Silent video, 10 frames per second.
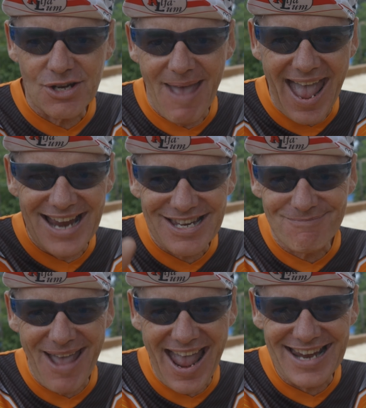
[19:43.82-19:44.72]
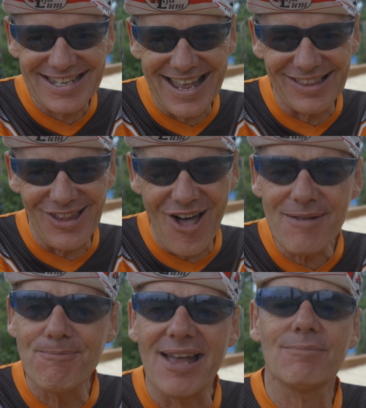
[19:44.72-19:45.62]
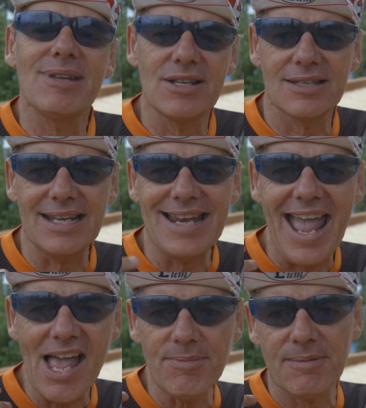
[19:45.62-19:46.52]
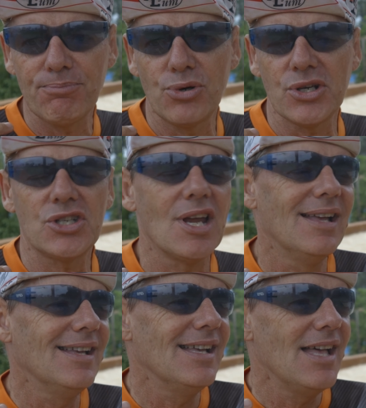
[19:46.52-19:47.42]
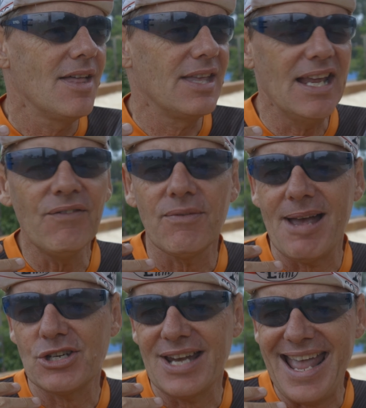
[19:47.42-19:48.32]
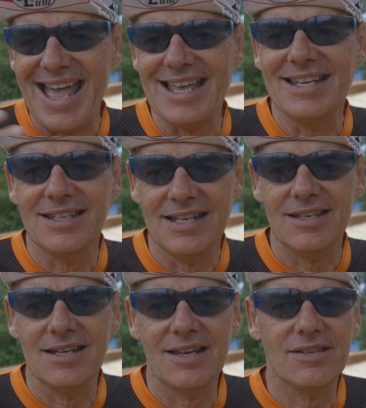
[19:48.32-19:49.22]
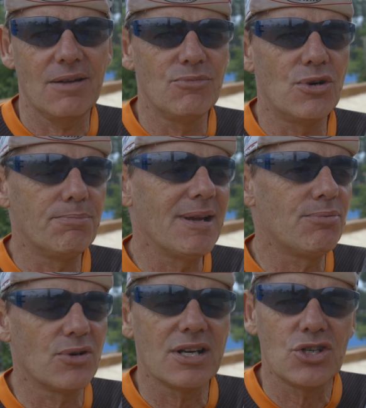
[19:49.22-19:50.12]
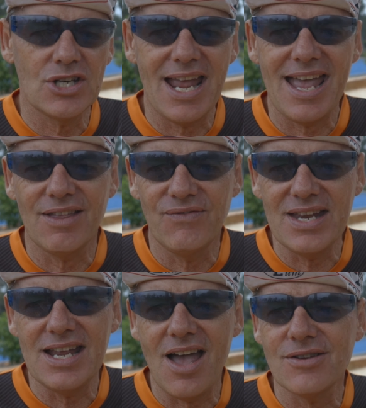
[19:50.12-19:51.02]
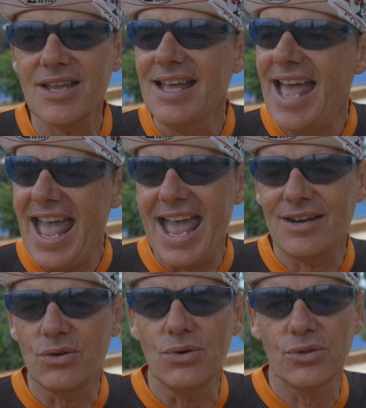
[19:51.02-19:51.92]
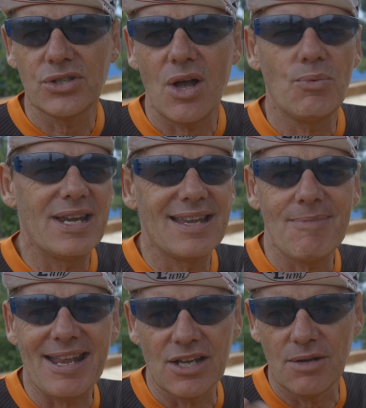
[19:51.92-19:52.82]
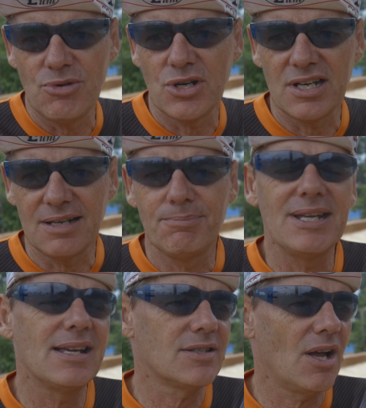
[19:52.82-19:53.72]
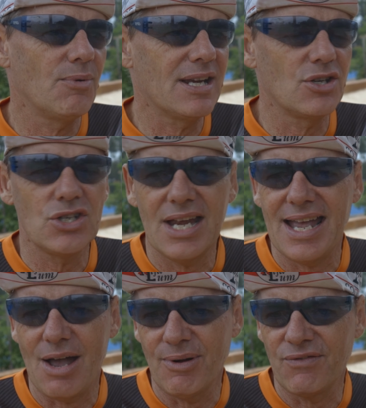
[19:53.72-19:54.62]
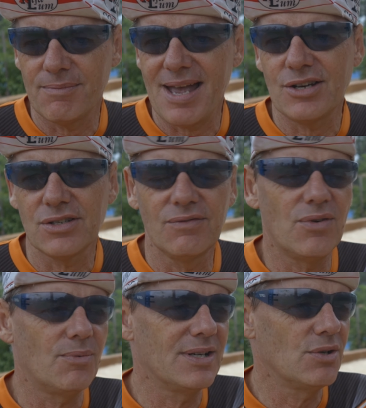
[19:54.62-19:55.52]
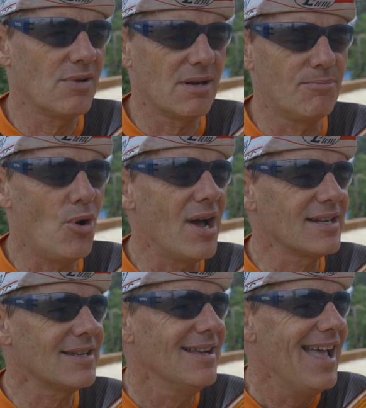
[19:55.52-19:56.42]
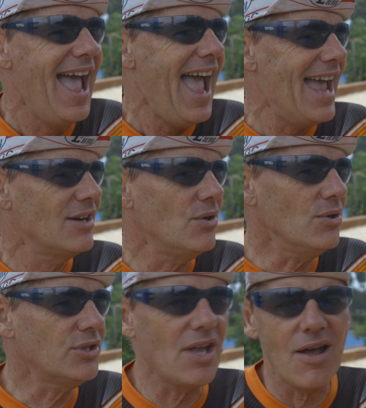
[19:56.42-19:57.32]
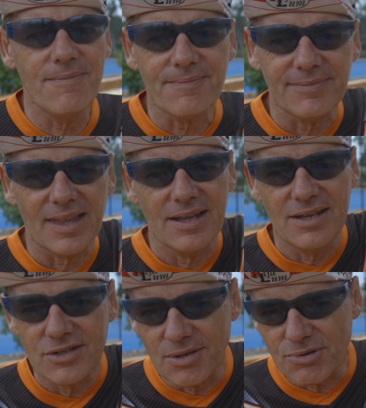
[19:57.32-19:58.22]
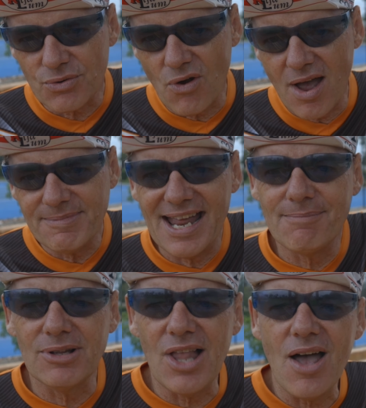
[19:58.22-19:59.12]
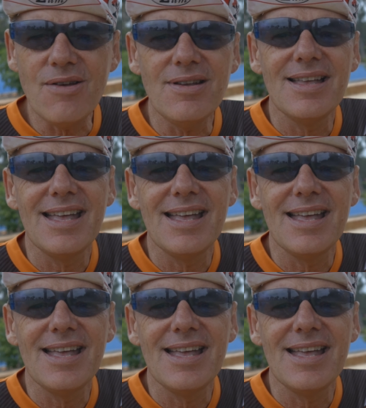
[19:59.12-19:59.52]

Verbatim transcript: smash, smash that like button because it helps push the information out into internet so more people can share the videos and also we can make the community bigger so we can share our information of what we do on our bikes and also subscribe down below